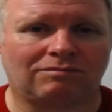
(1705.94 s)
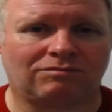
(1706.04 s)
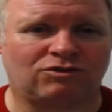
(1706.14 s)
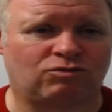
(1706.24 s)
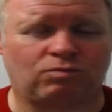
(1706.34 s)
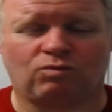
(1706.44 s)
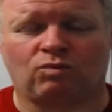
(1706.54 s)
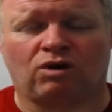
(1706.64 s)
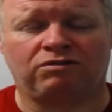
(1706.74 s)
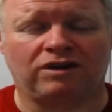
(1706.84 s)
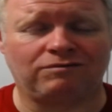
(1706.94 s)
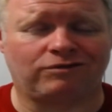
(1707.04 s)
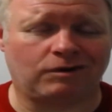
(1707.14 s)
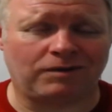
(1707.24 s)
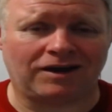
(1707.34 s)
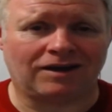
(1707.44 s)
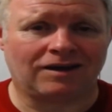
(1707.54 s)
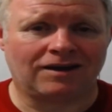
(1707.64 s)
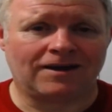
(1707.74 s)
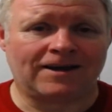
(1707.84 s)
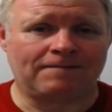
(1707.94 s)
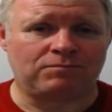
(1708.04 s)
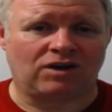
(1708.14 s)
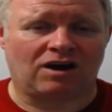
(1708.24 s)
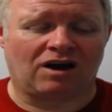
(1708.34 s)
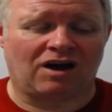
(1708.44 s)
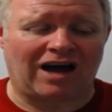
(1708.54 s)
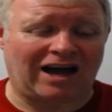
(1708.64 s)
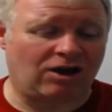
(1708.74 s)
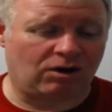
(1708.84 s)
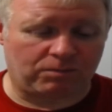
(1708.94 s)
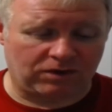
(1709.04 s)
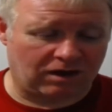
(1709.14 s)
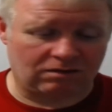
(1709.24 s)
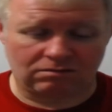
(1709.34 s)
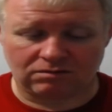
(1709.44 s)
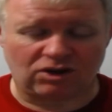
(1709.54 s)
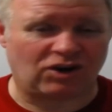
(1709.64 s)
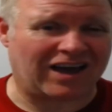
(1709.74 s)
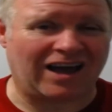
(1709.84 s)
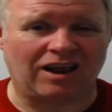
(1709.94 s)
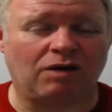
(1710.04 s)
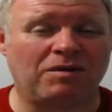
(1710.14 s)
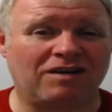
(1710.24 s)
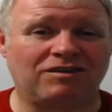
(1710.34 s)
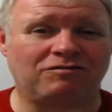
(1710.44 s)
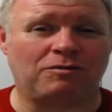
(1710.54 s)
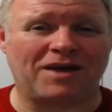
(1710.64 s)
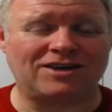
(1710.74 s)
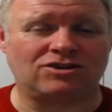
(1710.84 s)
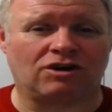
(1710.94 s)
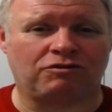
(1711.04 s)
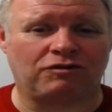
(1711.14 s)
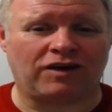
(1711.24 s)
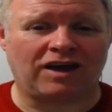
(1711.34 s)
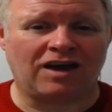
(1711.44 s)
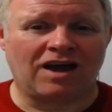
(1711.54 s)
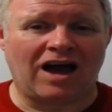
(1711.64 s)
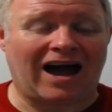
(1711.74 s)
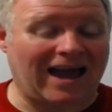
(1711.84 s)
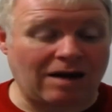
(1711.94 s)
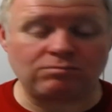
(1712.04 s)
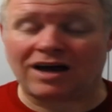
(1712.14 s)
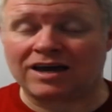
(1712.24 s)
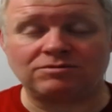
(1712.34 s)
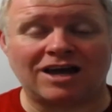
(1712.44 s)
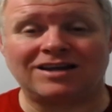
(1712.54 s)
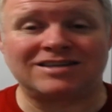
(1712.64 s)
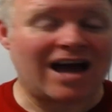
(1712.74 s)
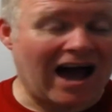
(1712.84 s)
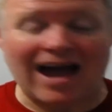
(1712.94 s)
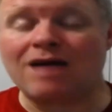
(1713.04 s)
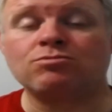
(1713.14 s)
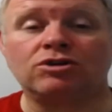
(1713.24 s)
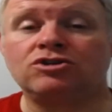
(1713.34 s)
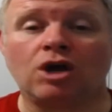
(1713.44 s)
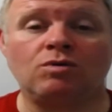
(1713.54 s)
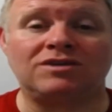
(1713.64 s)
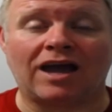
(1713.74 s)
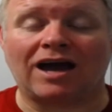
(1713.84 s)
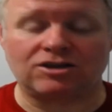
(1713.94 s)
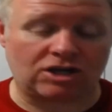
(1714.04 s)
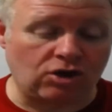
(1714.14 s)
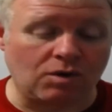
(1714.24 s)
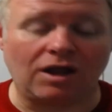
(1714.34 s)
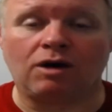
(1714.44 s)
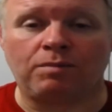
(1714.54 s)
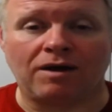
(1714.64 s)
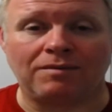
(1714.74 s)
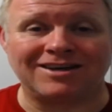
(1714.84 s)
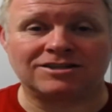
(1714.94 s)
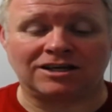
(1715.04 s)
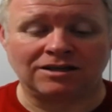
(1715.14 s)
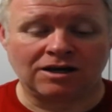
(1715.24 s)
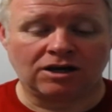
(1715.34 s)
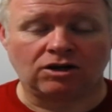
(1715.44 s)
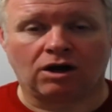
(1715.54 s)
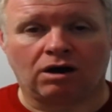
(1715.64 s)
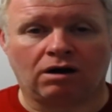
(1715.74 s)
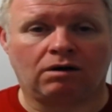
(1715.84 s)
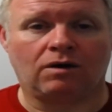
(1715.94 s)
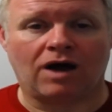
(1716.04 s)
just waffling for a bit. You know, I hope you get a little bit of information off of it. I keep saying this, I am going to do with that, because I do a little bit of mixing, you know,